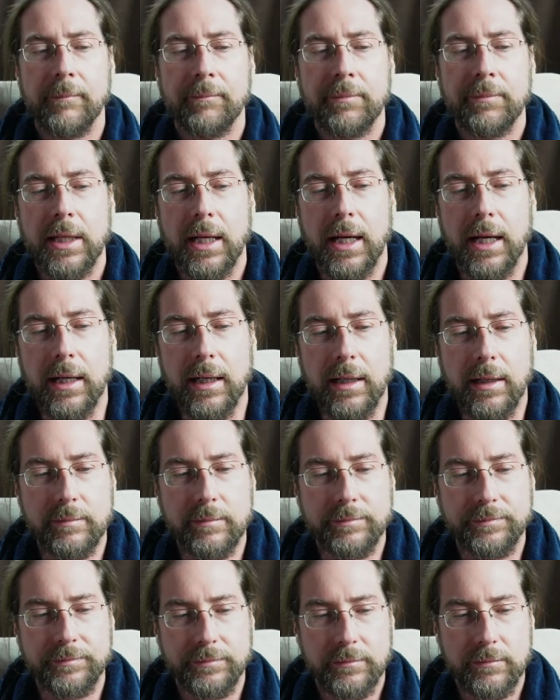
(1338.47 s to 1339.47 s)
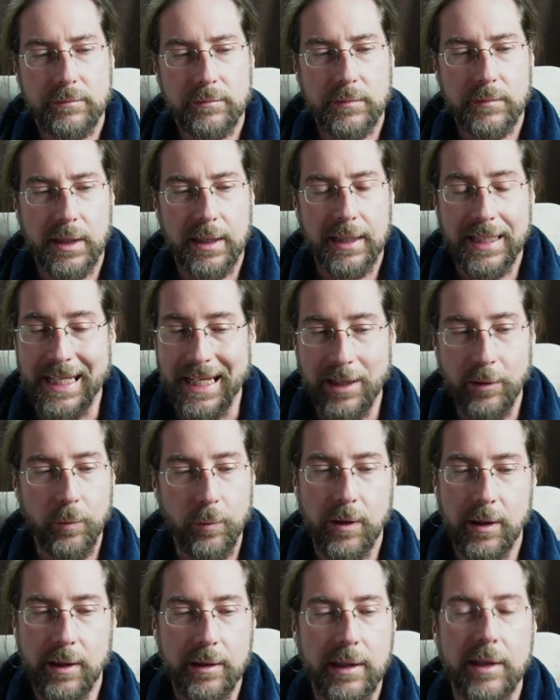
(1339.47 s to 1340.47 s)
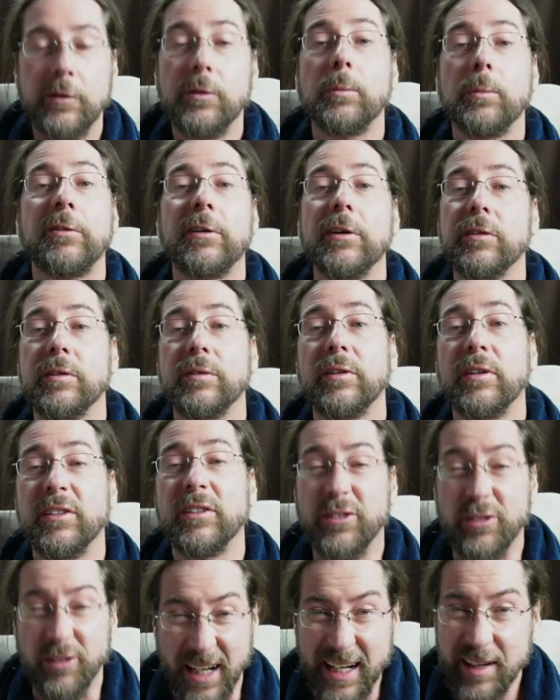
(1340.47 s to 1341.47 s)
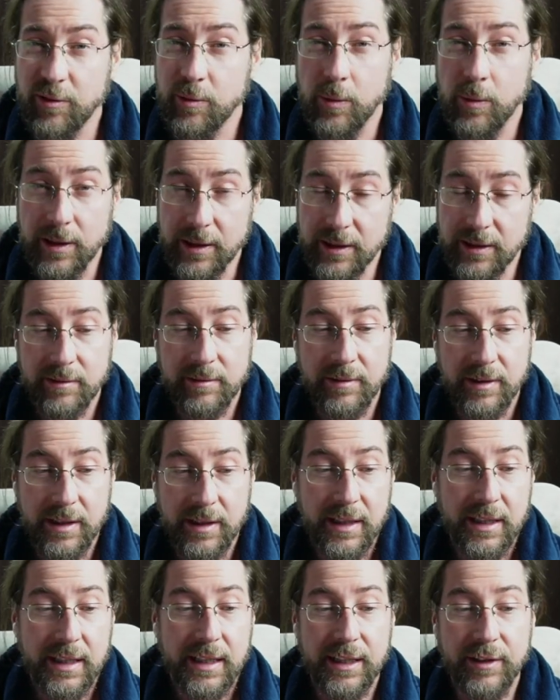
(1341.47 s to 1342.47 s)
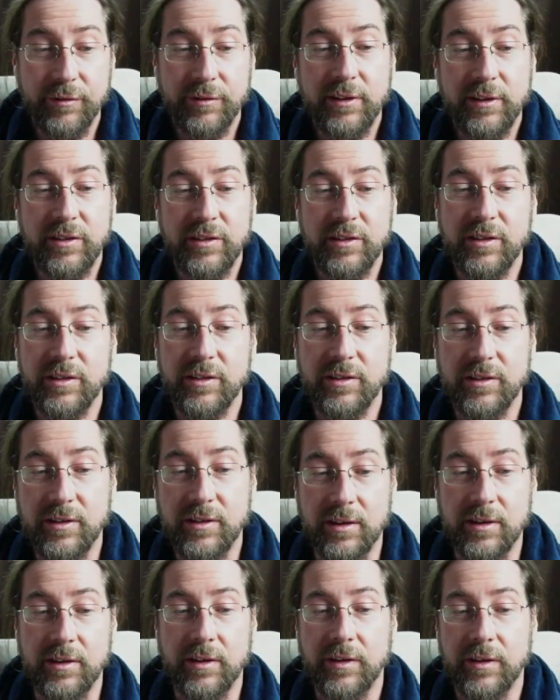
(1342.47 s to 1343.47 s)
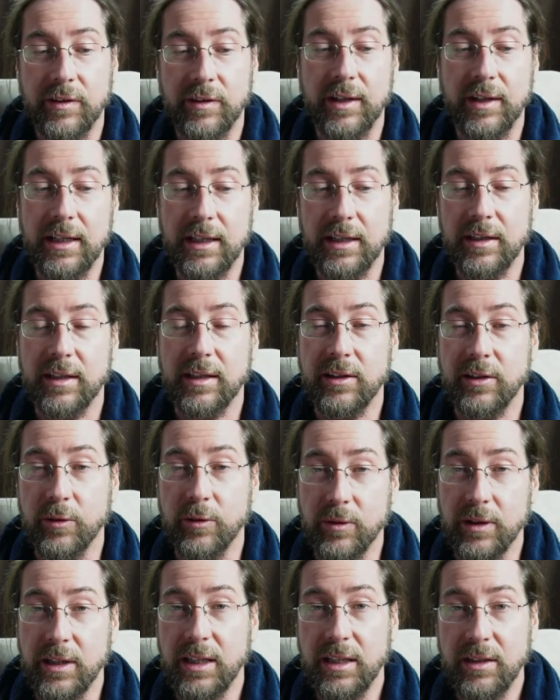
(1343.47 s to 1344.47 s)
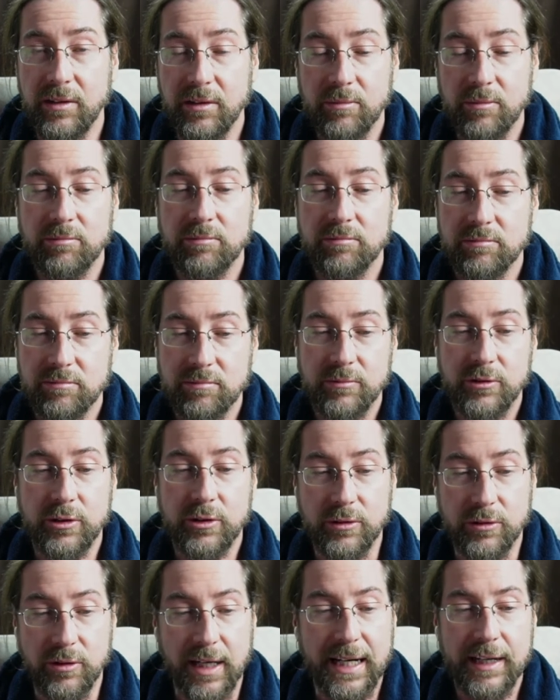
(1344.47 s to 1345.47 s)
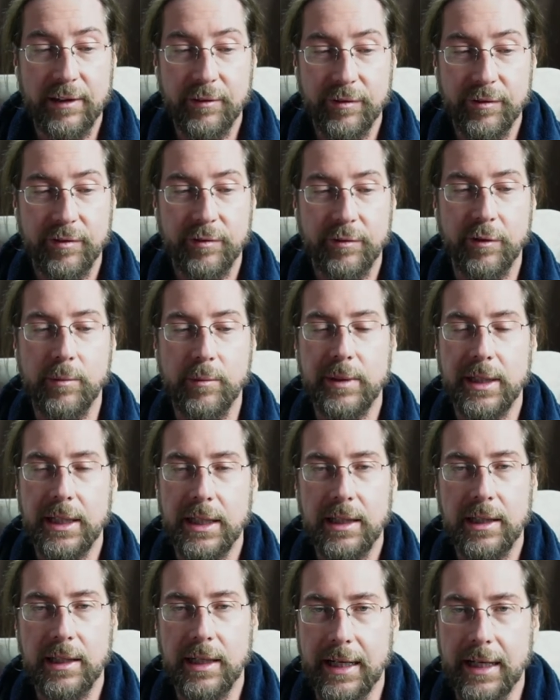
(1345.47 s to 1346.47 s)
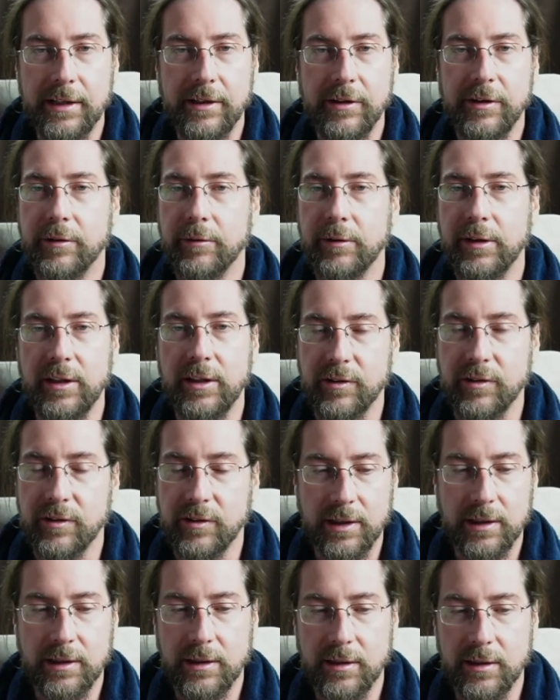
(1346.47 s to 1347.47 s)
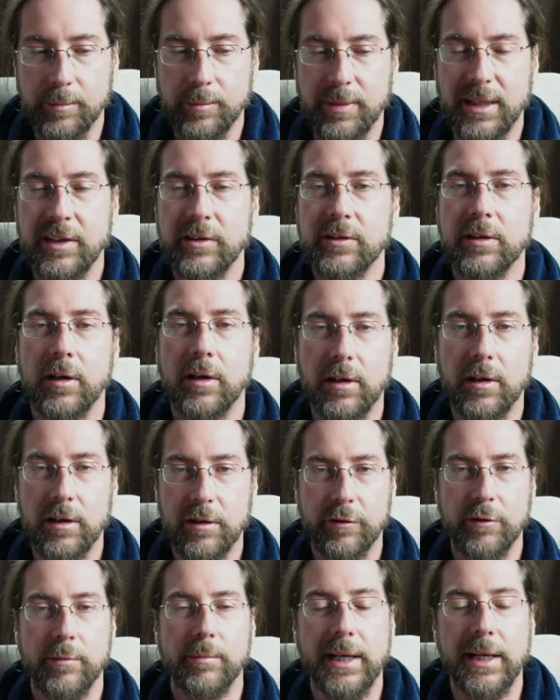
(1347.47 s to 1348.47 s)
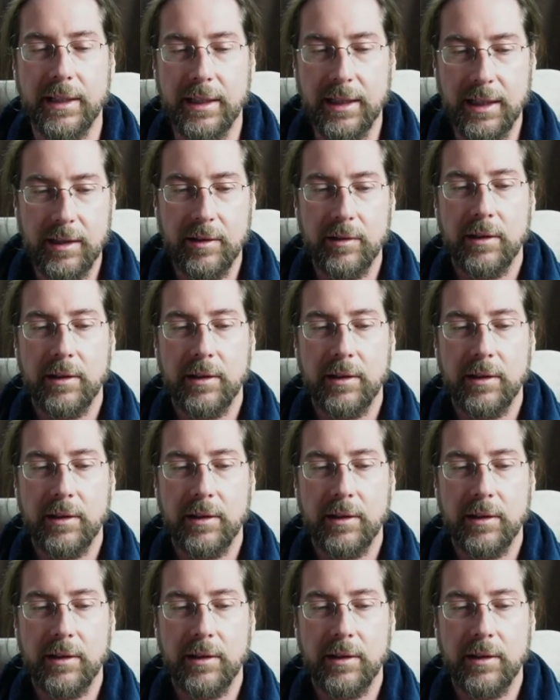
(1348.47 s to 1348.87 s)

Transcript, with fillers: Um, get one, uh, first of all, drive one, if this is the thing that you need to drive. For me, ID3 is still the best car for my need.